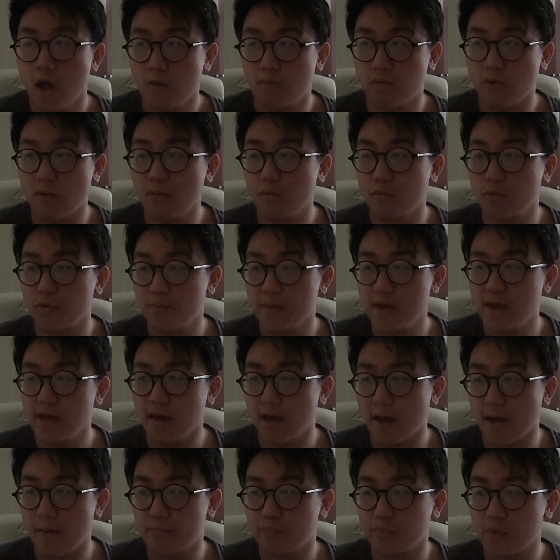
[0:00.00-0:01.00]
Problem with me,
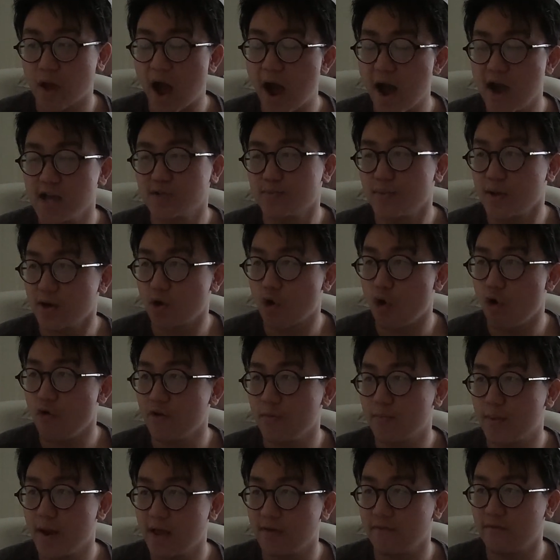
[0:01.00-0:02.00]
yeah, um, I spent
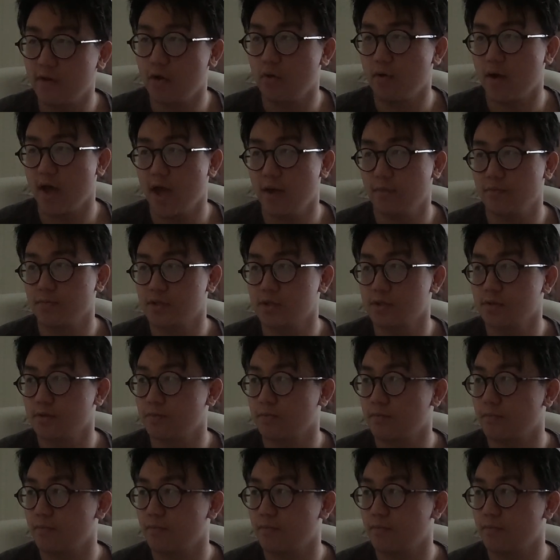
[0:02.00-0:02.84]
COVID playing video games.